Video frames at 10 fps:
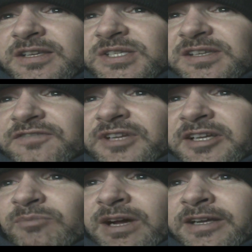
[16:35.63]
Stuff
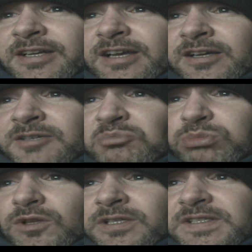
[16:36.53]
like buy a gun,
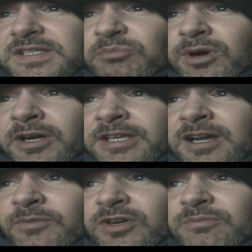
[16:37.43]
bullets, body
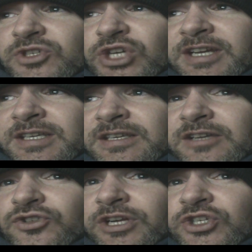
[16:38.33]
armor, machete,
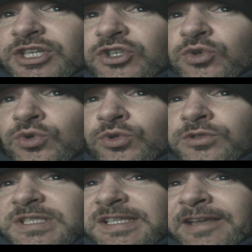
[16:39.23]
entrenching
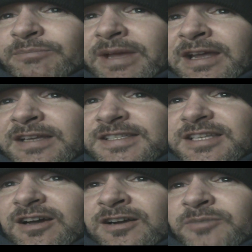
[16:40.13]
tools, sandbags,
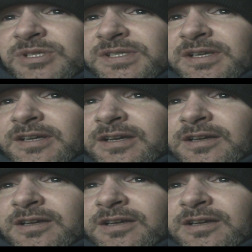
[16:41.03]
tarps,